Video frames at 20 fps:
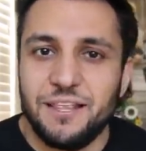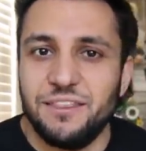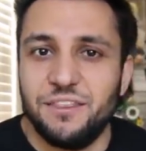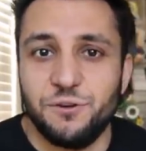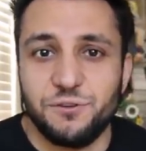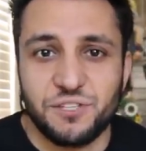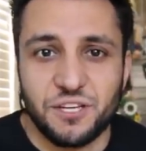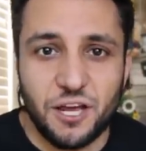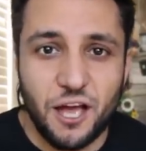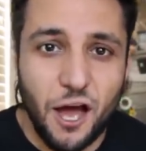
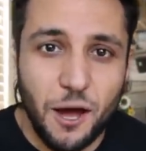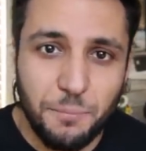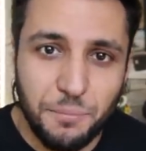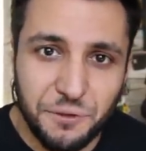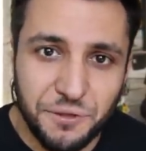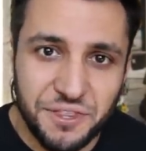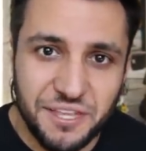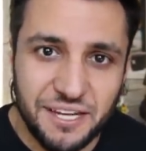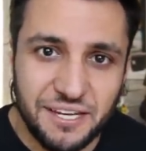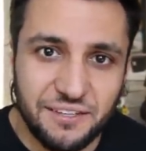There's a
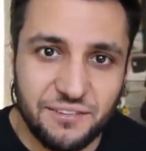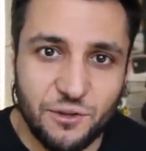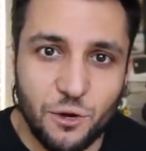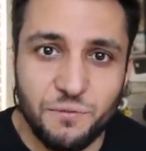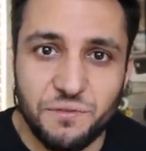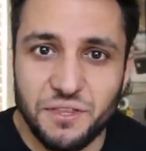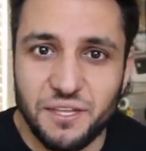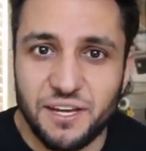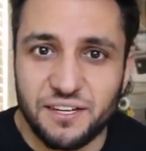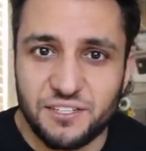couple things
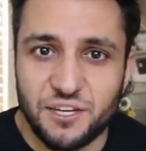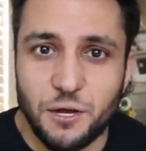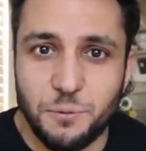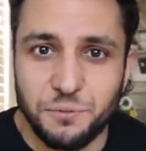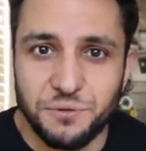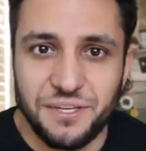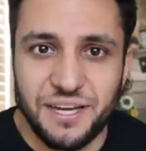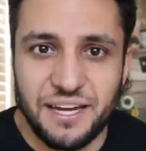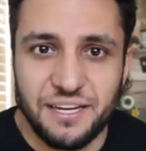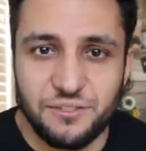over the next
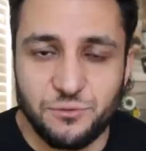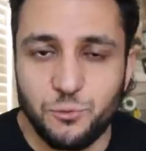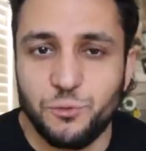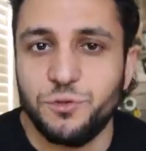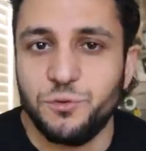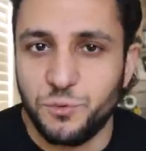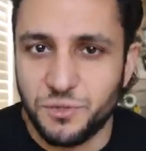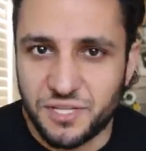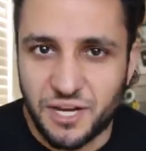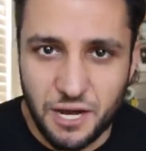couple days.
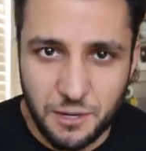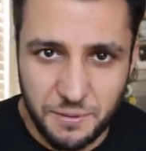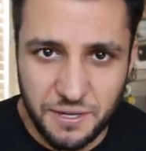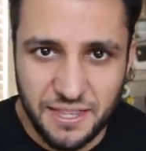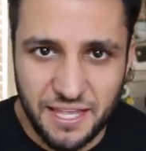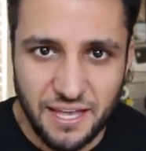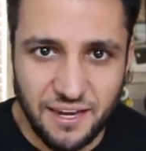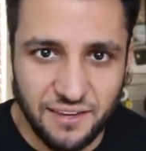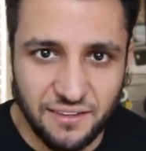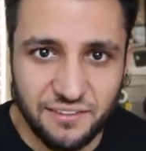We'll, we'll talk
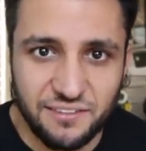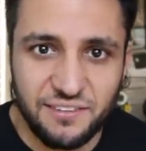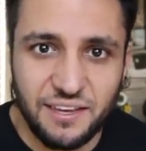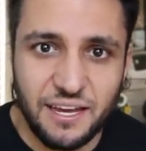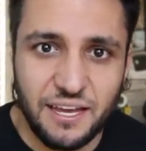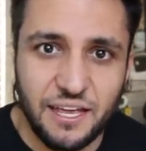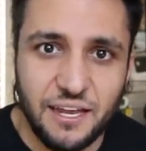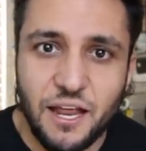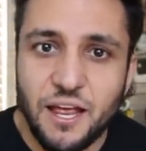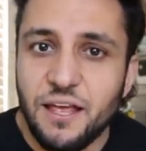about that in a
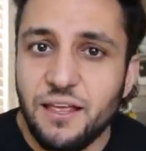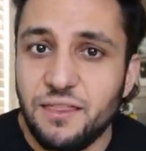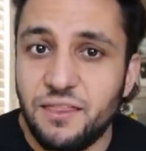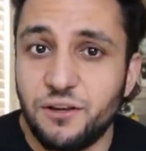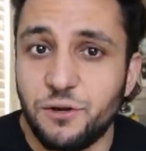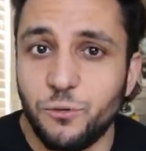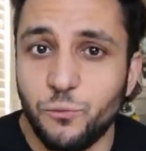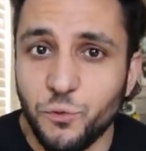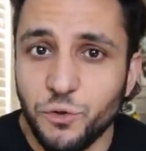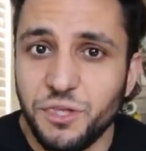second
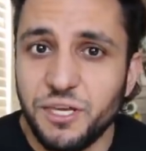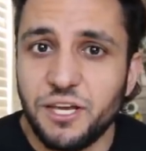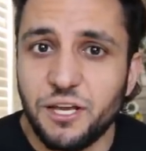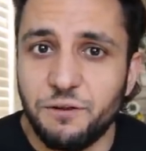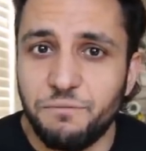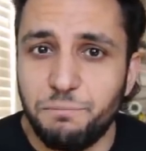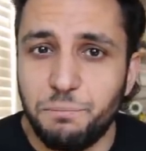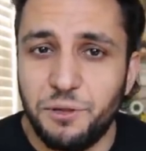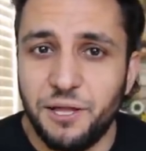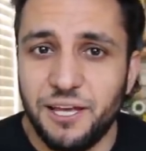that are really
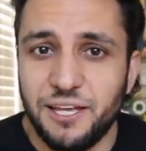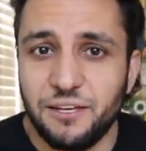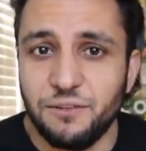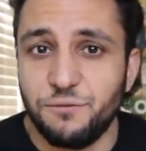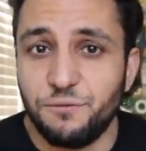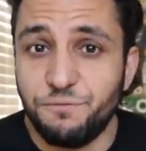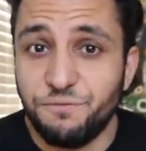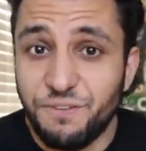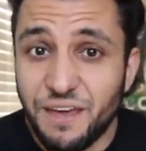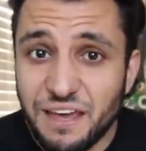going to play in
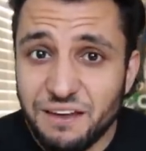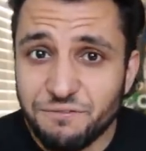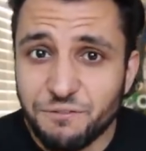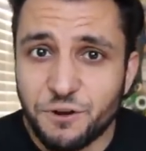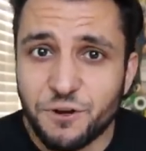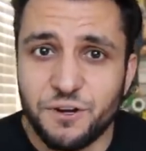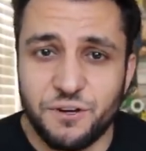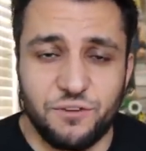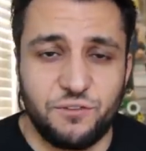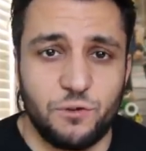his
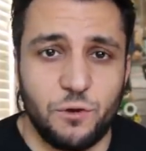favor.